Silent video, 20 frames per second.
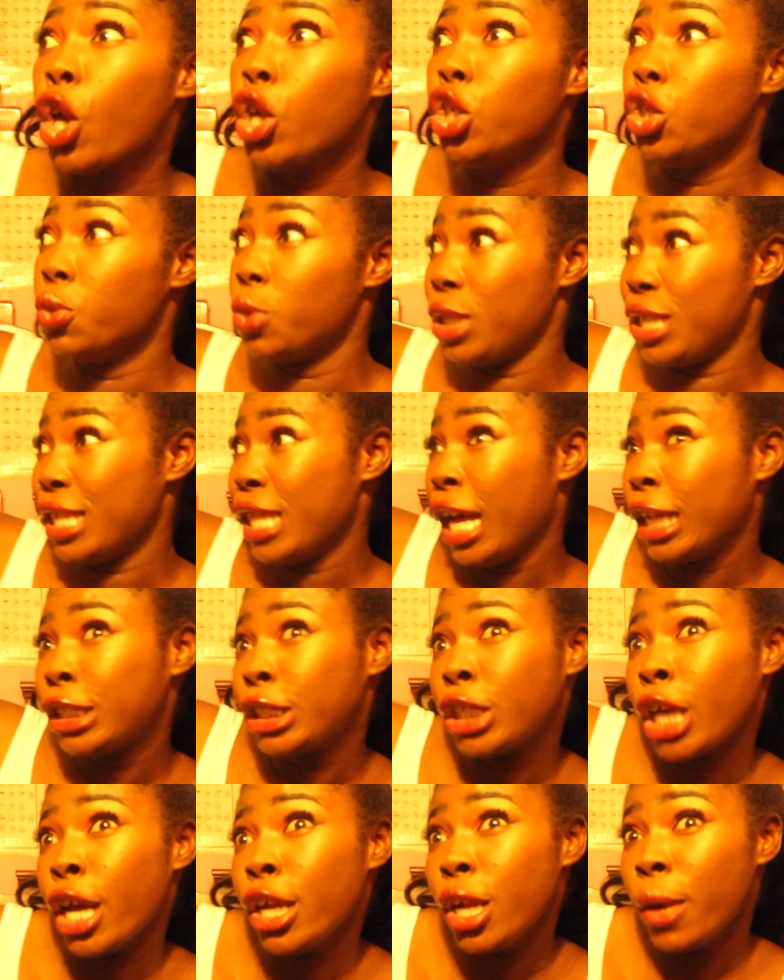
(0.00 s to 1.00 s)
You see that
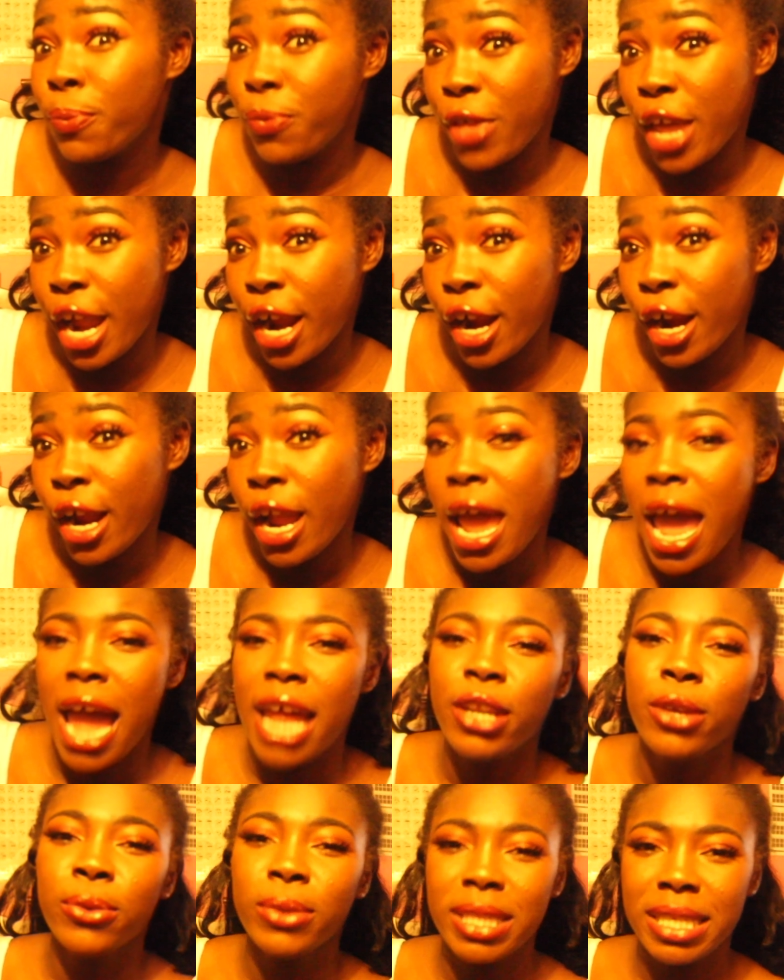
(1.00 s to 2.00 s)
sign up there?
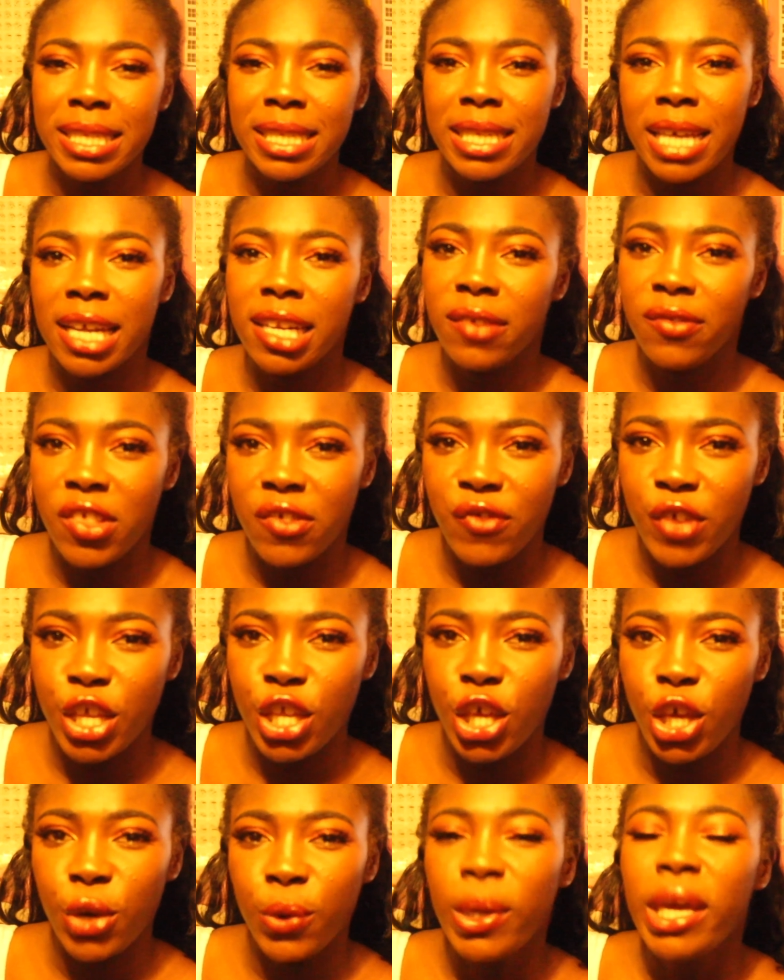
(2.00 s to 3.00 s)
And it was the sign of the
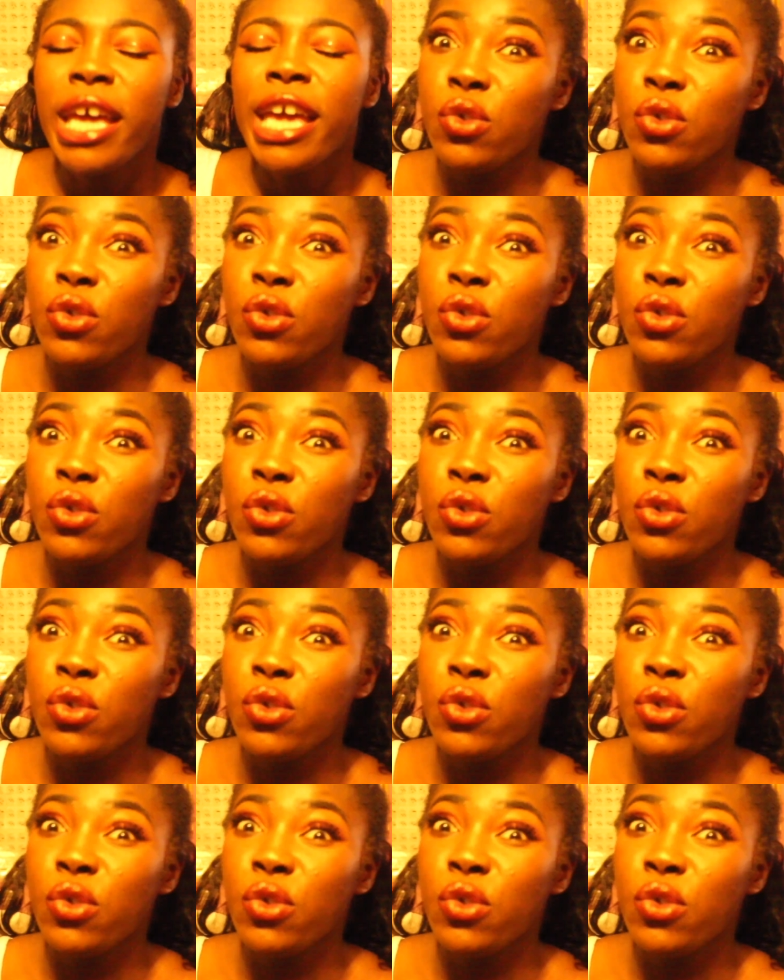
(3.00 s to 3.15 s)
venue.